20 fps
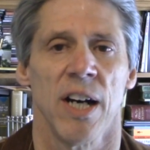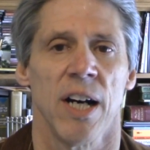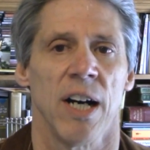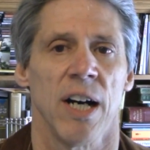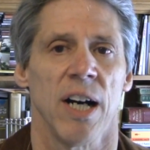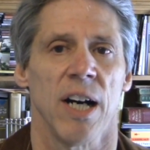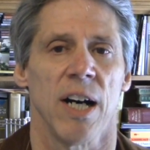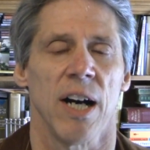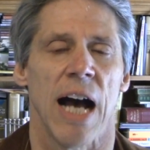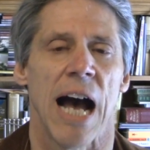
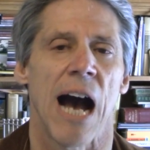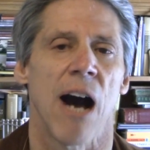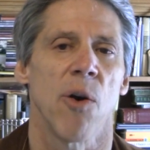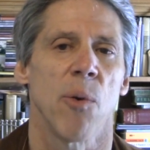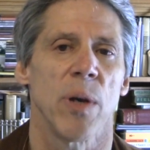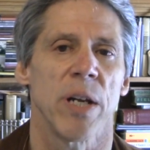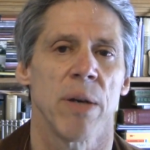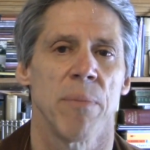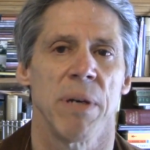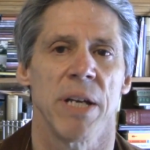how
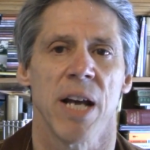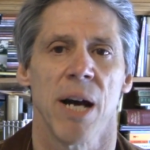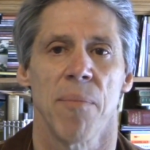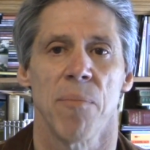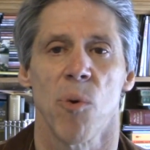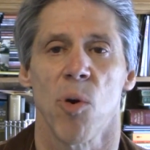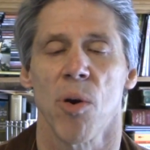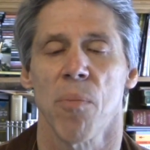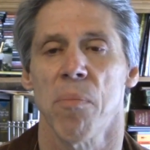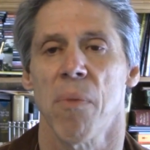we can become
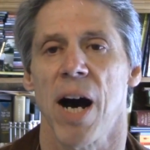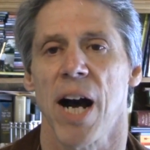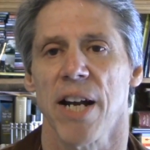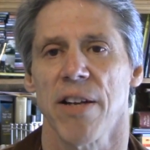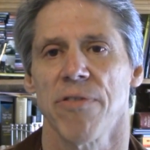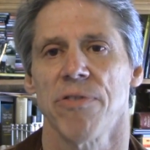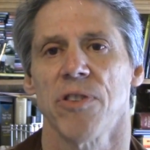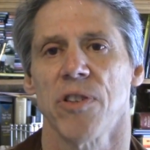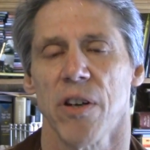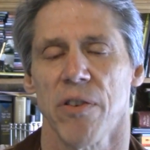more
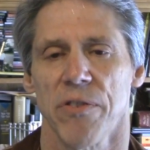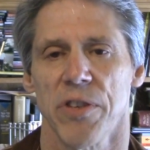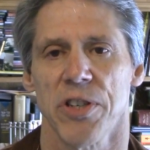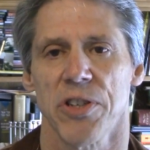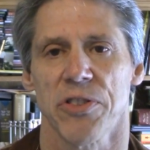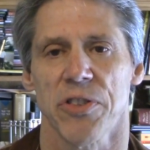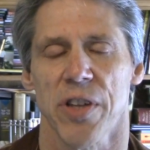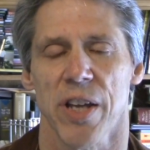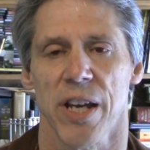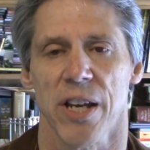mindful of
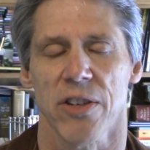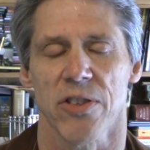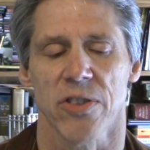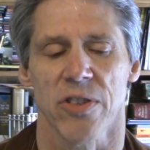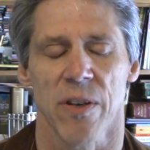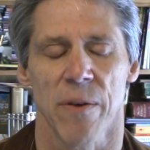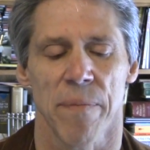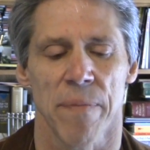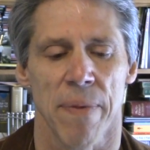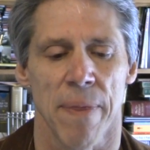these things.